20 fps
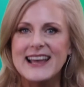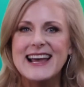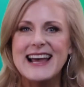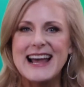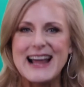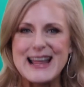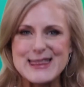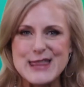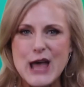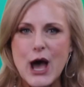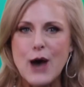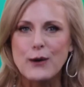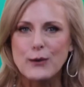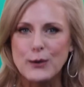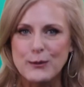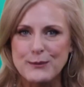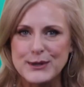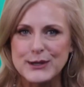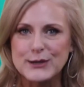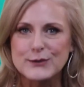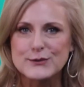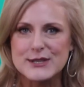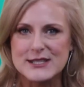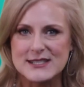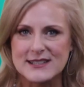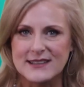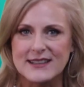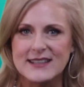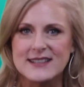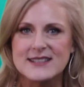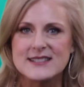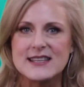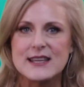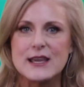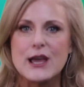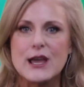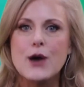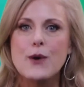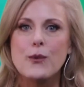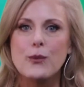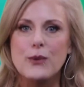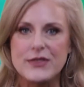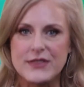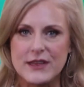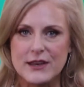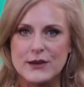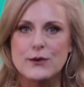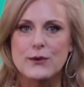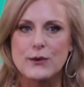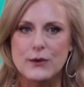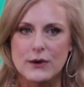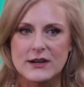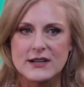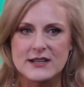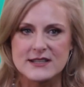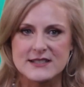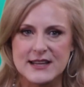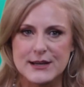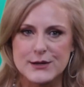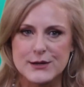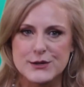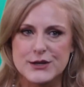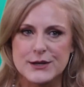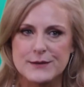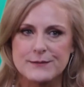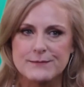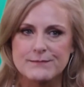and that will build resiliency within your organization.